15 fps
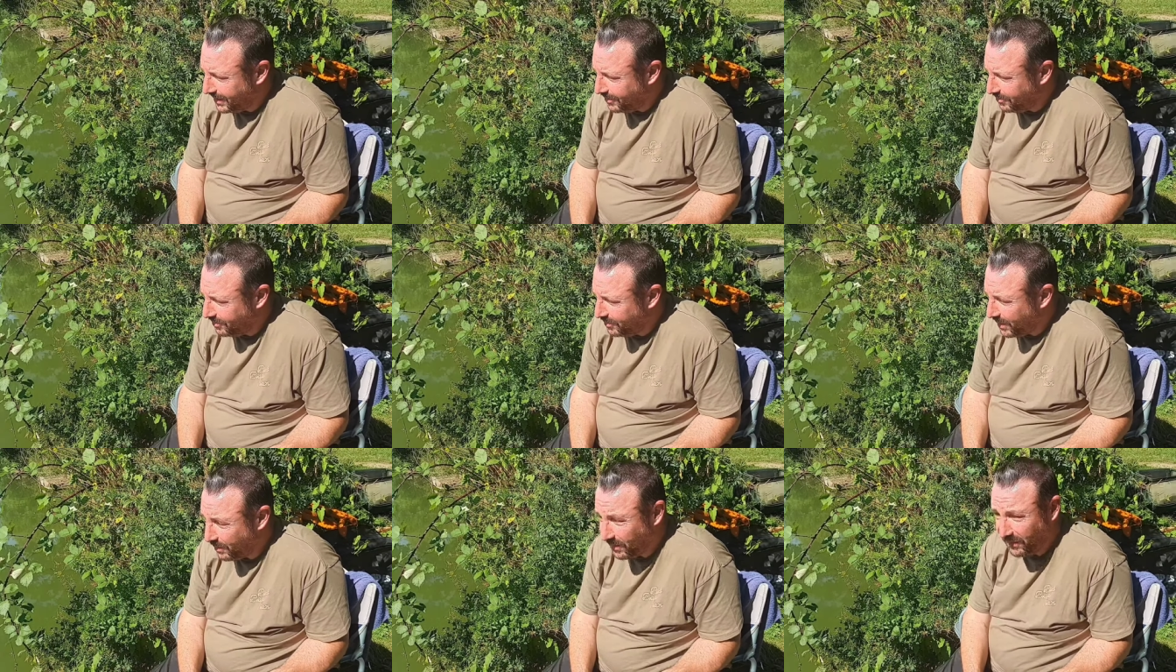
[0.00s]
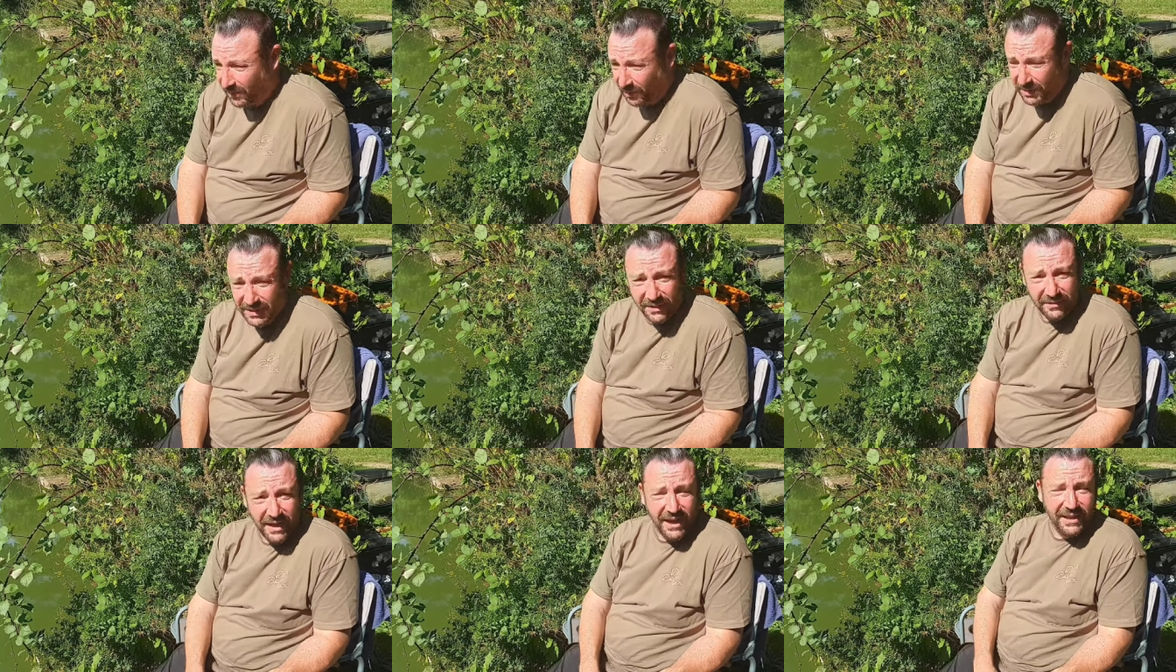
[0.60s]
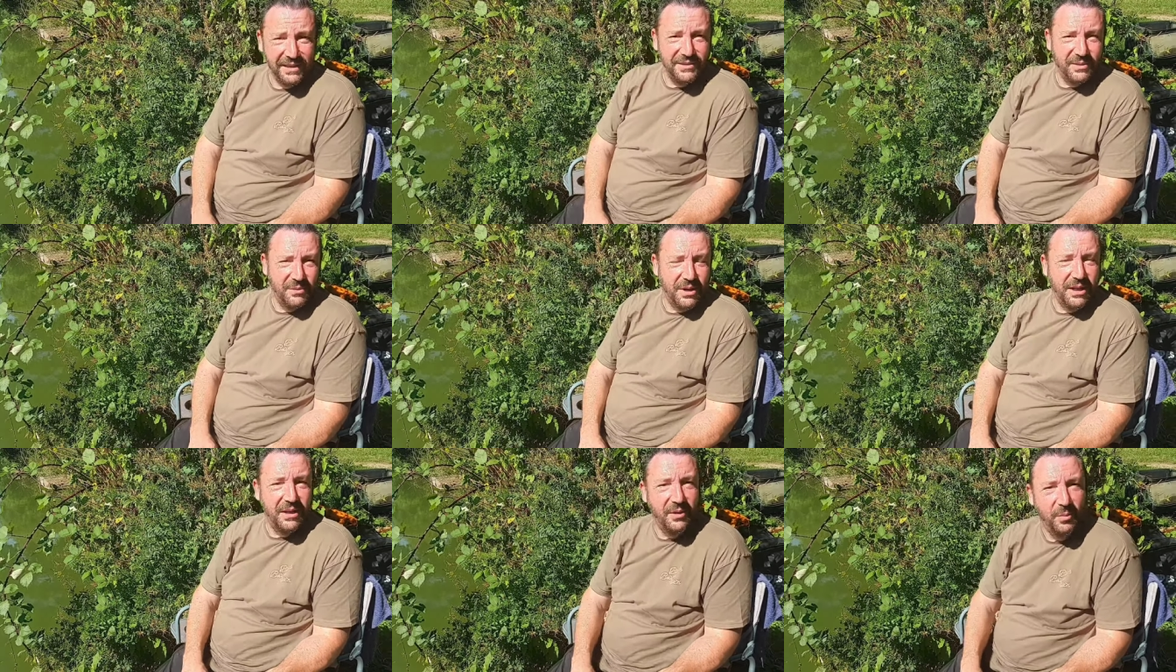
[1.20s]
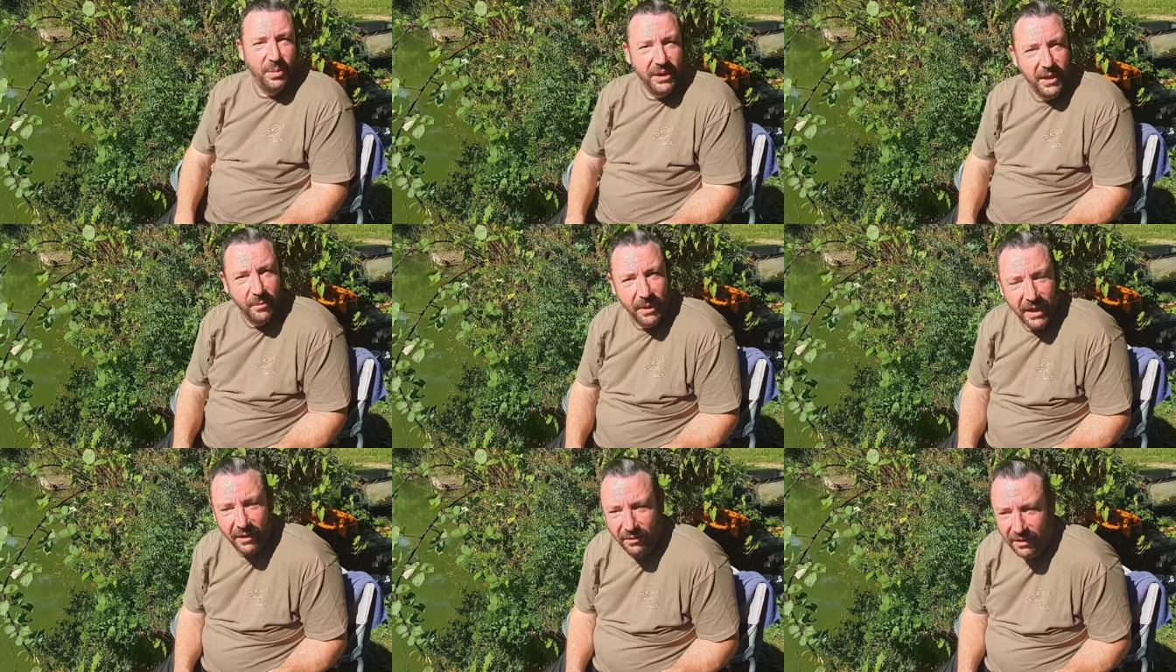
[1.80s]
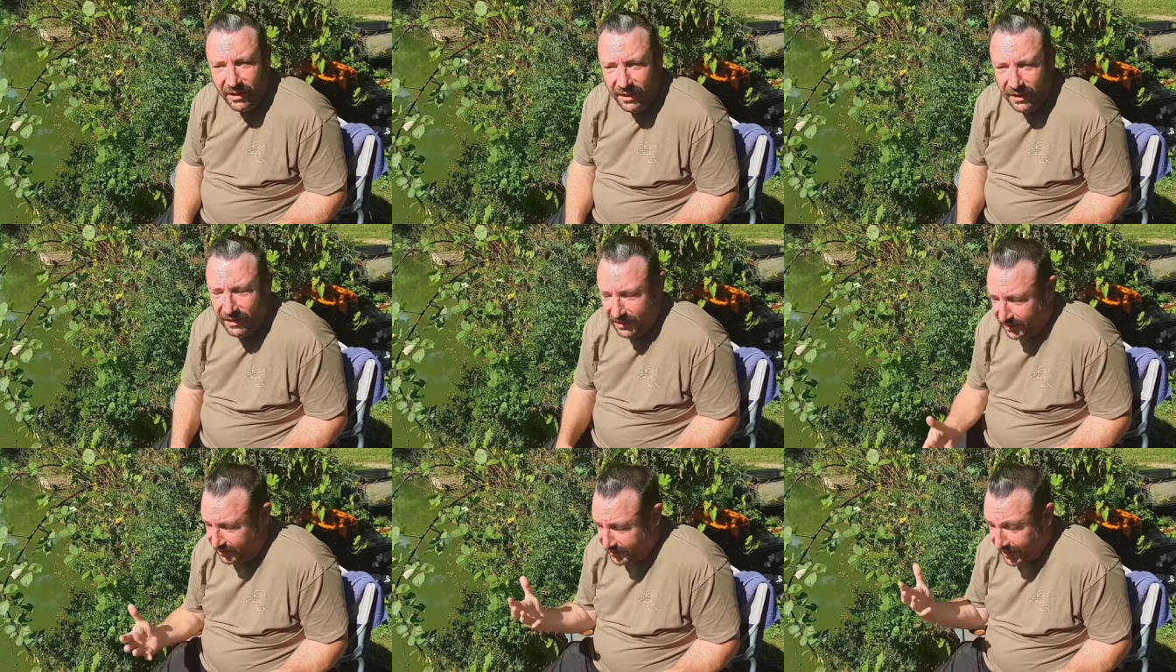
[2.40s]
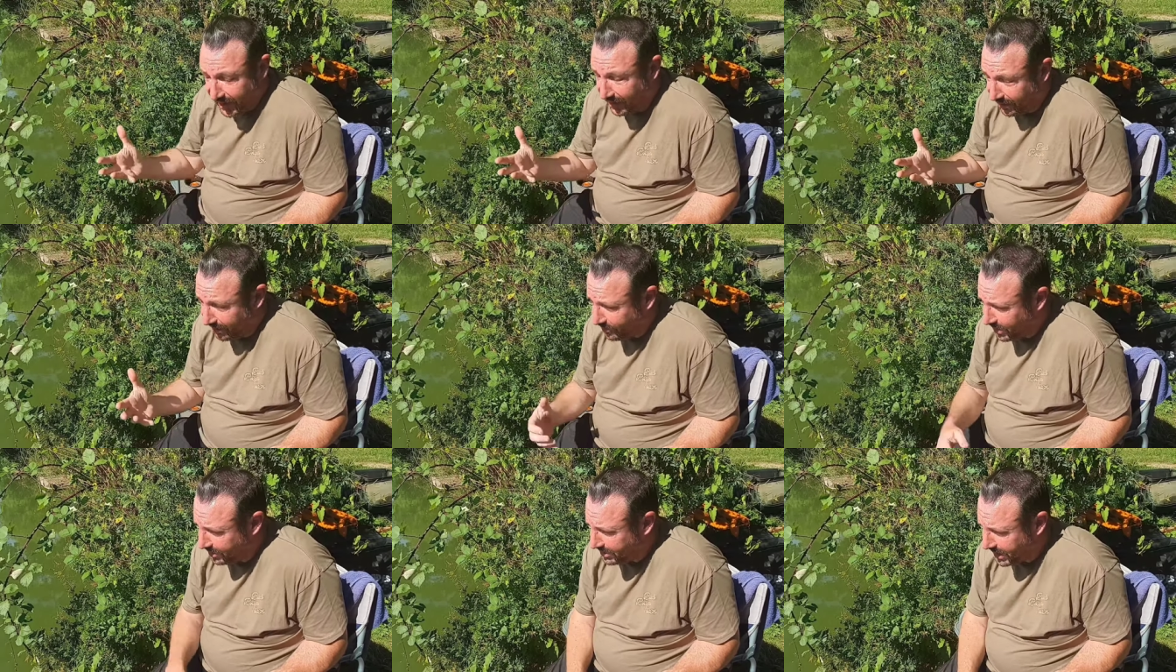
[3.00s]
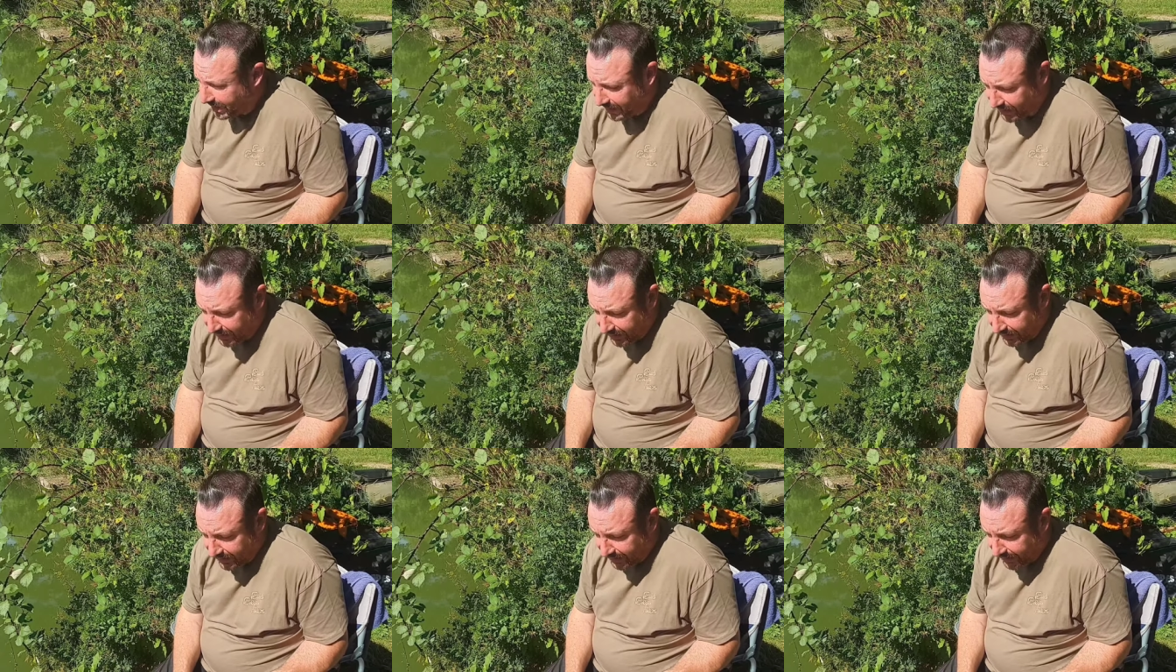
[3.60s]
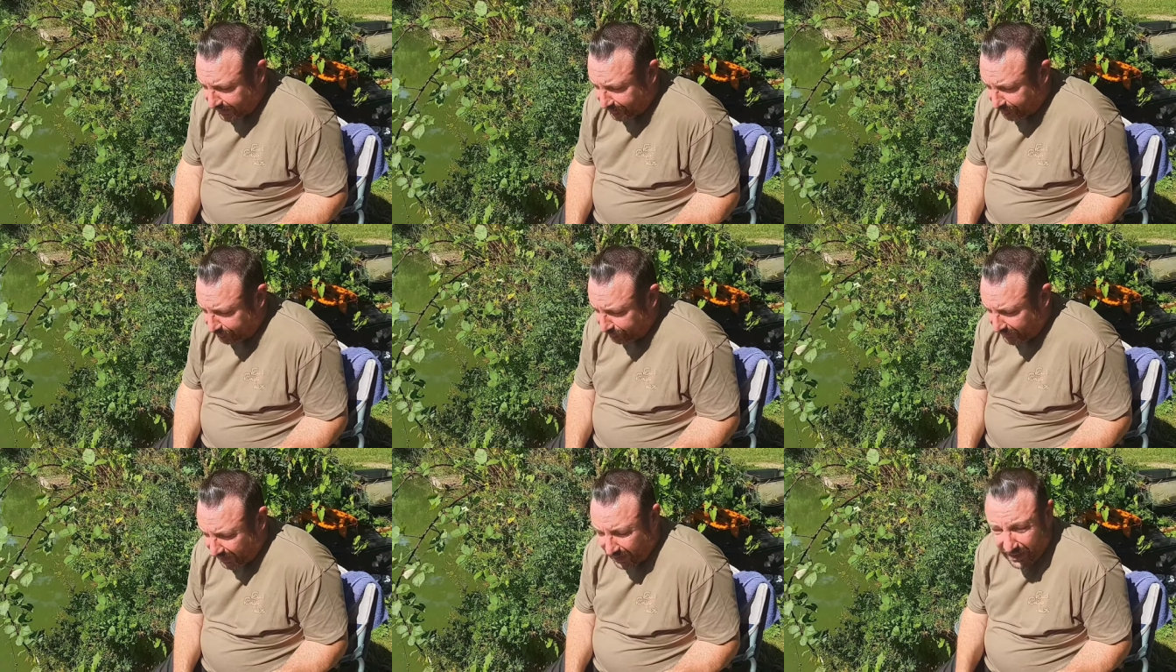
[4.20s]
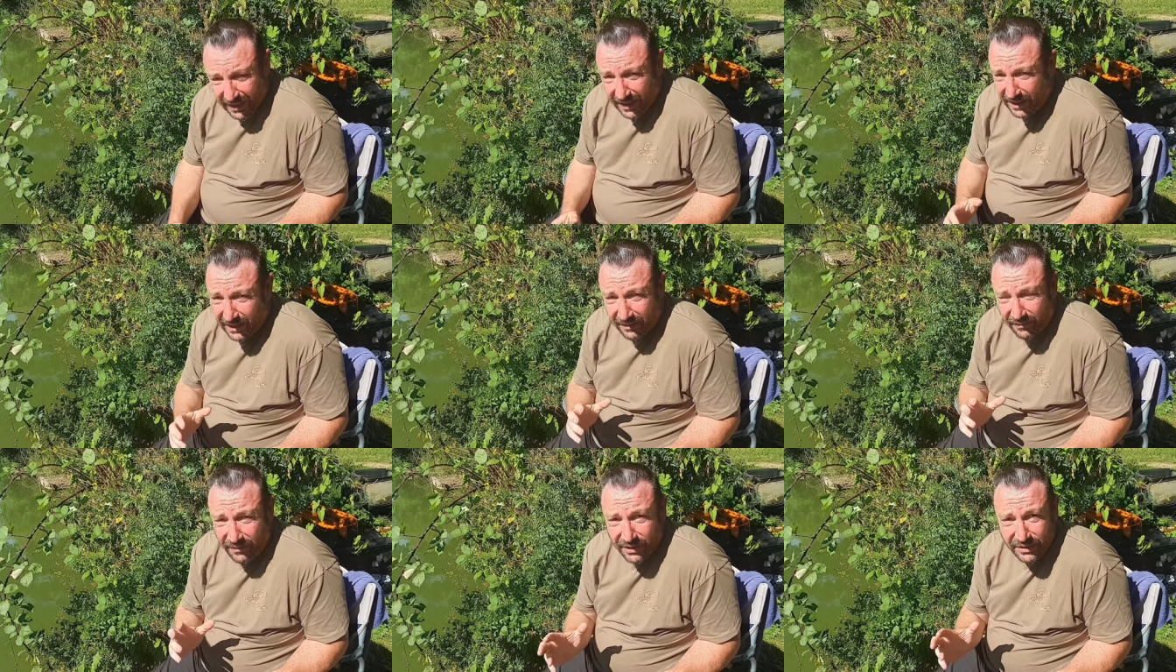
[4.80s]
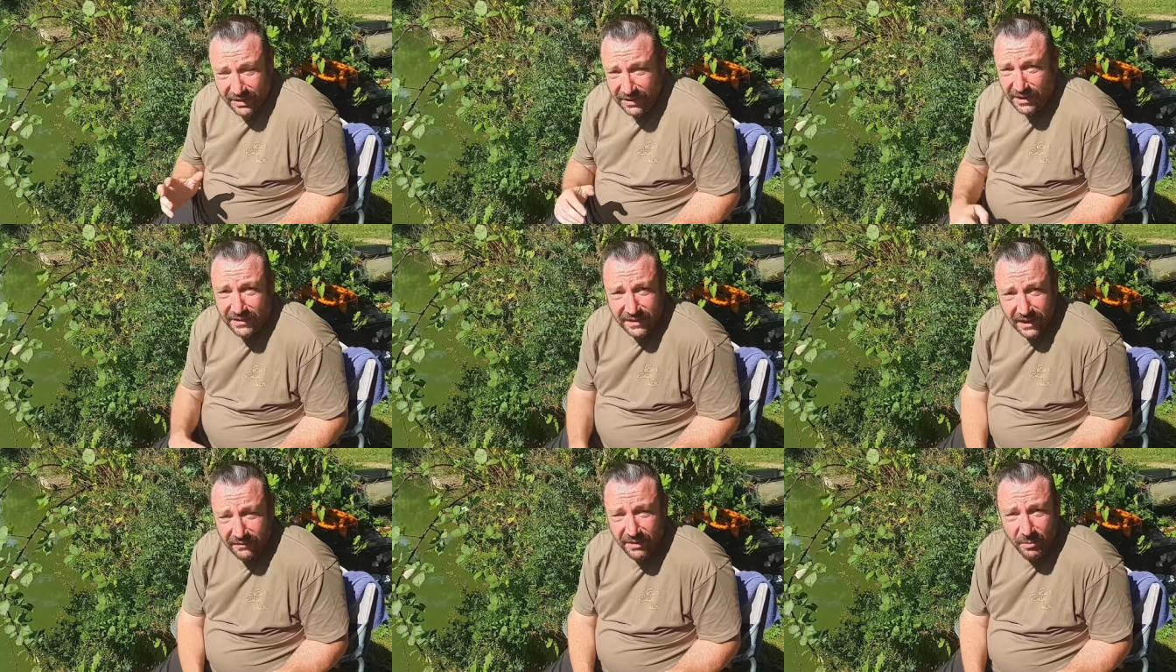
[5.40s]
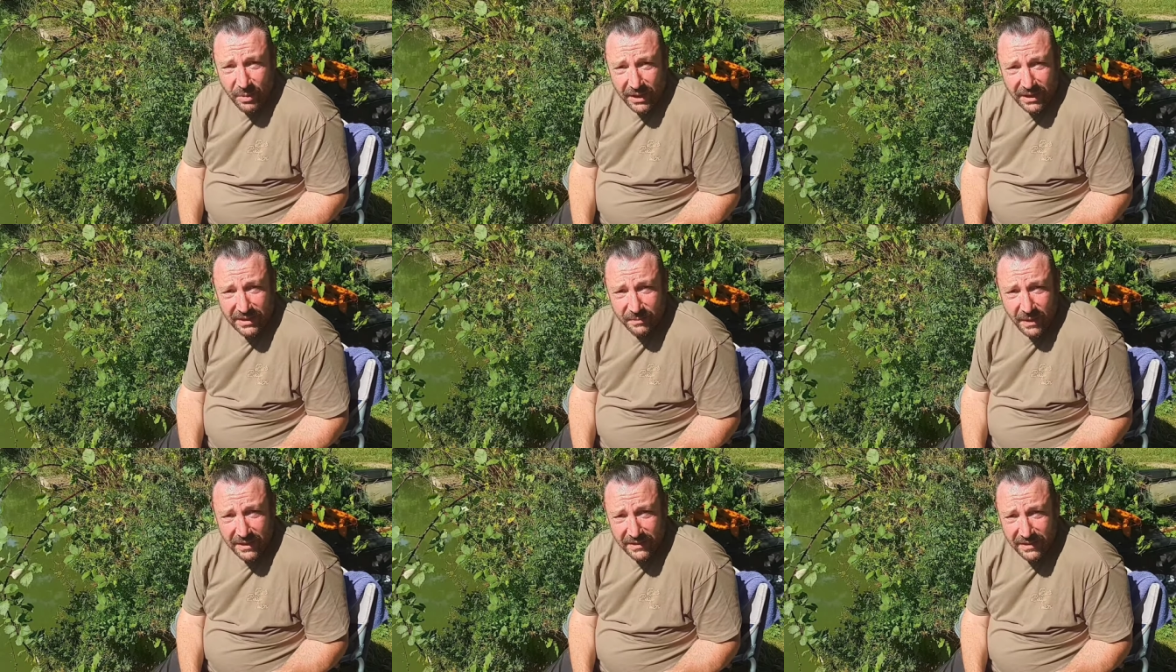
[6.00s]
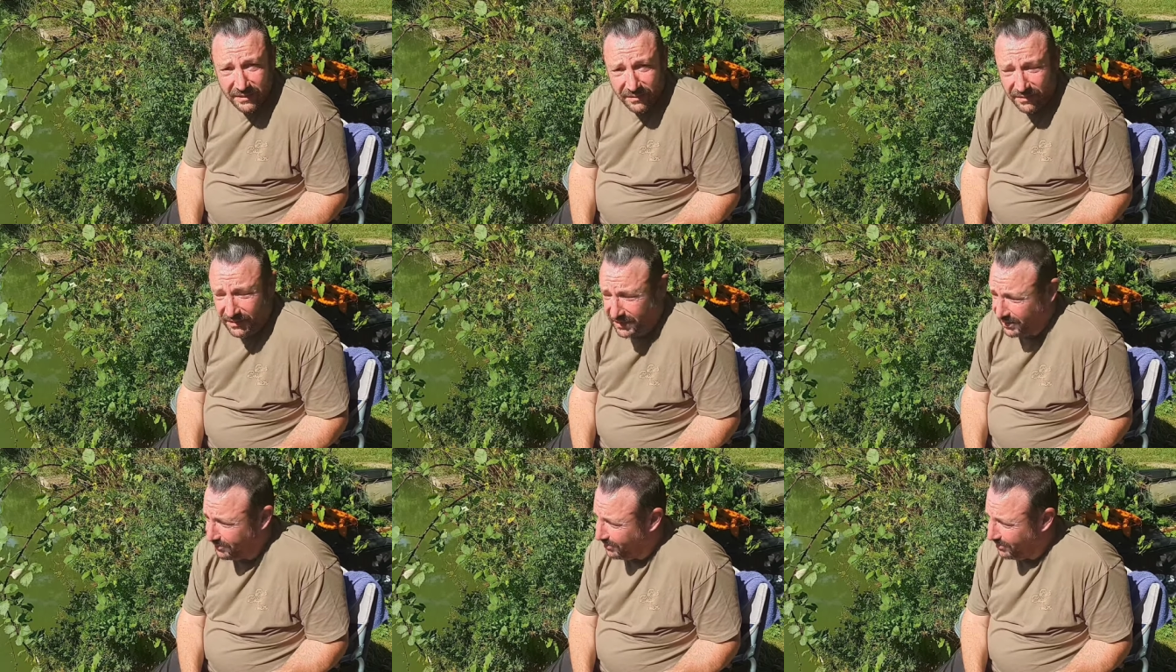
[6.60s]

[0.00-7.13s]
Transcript: Um, but before we do that, let's talk a little bit about the tackle I'm using. Um, fishing doesn't have to be expensive,